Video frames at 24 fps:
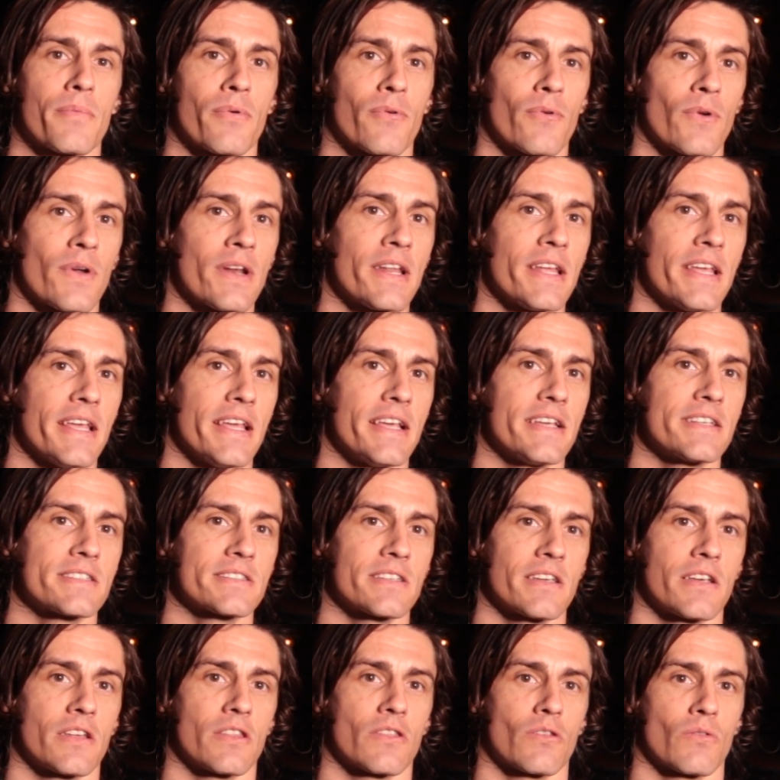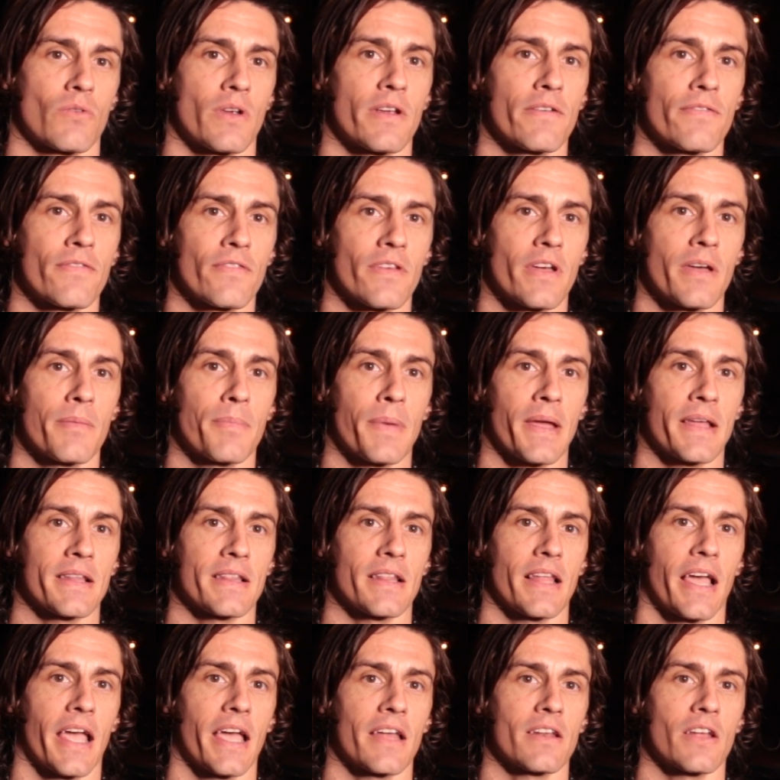pretty easily 3 flip and
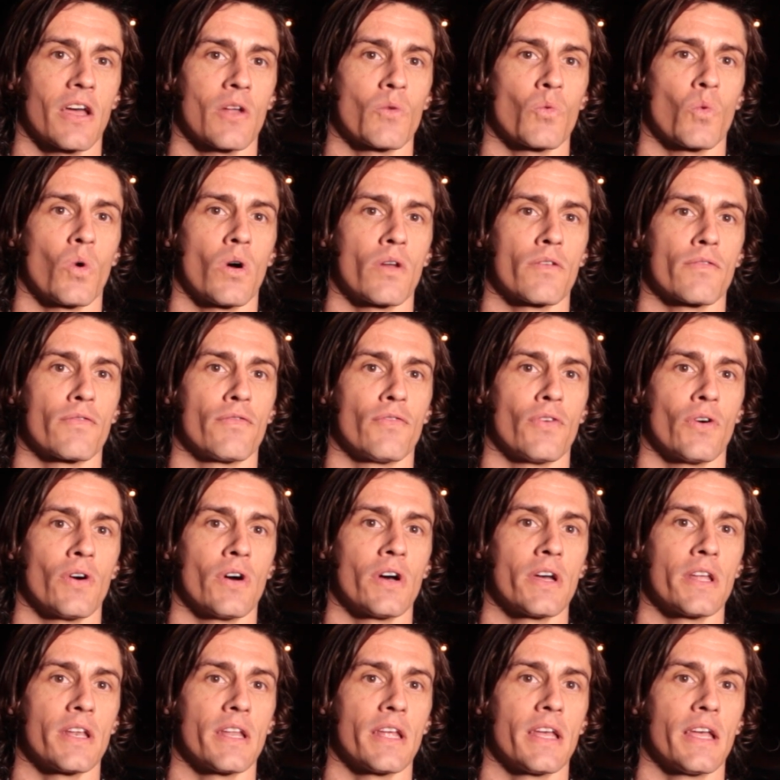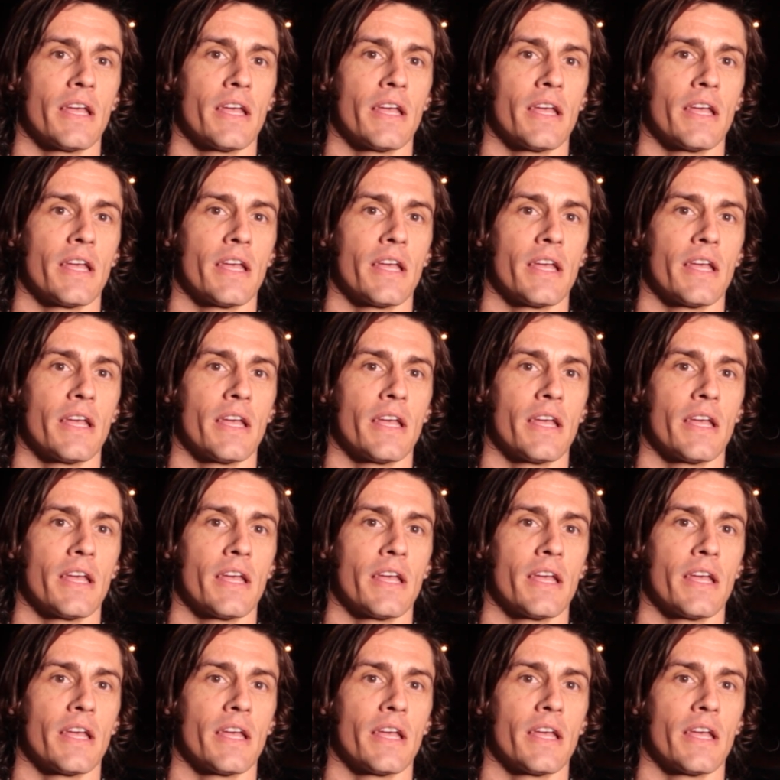land on one foot